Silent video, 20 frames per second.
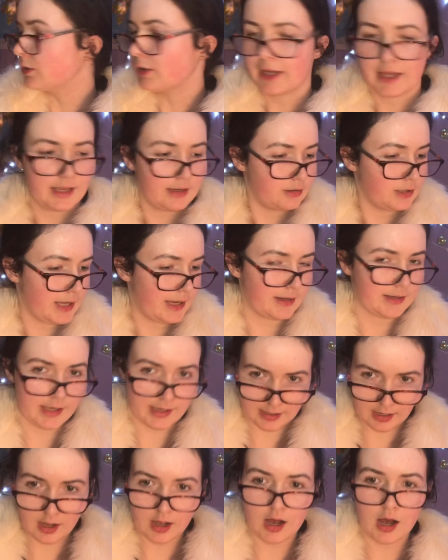
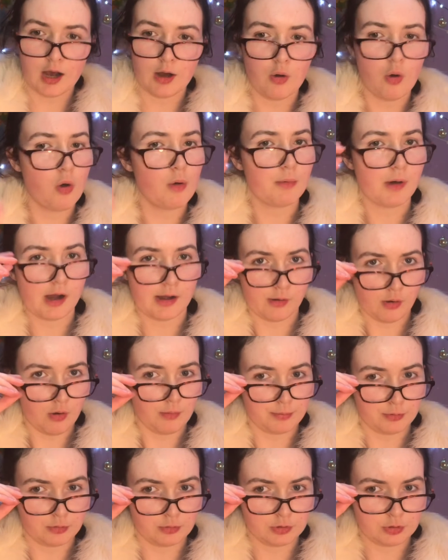Okay. I
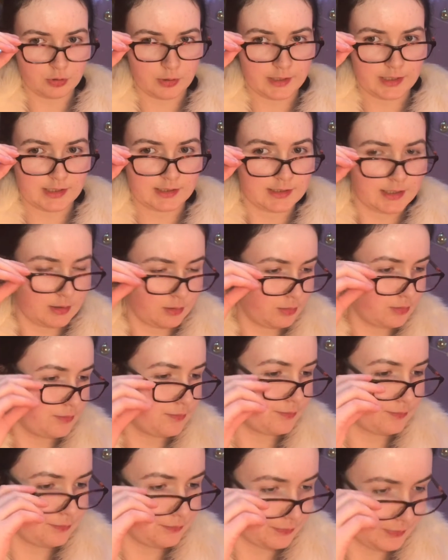hope you enjoy this now.
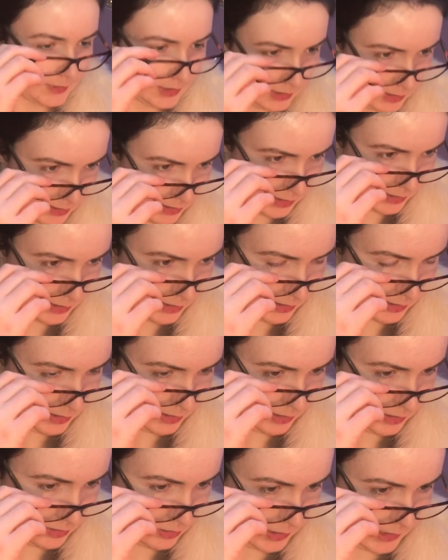
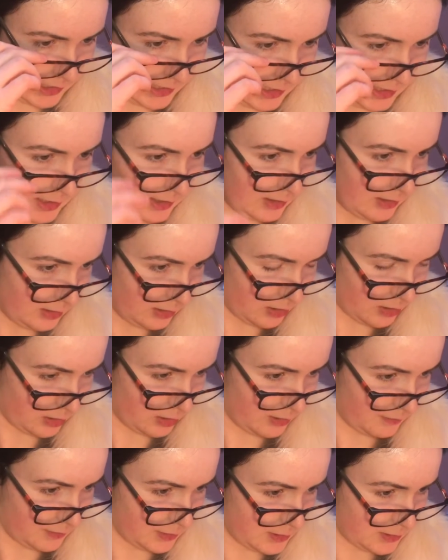Okay,
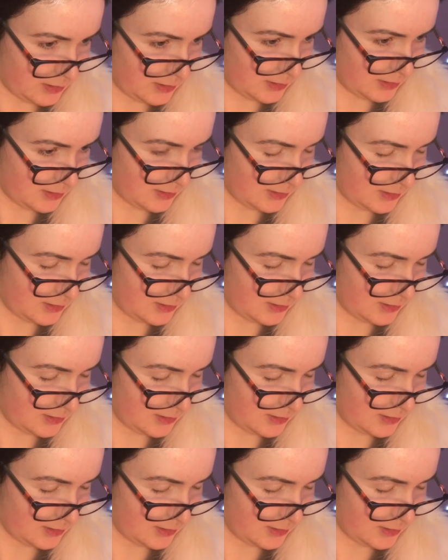God love us.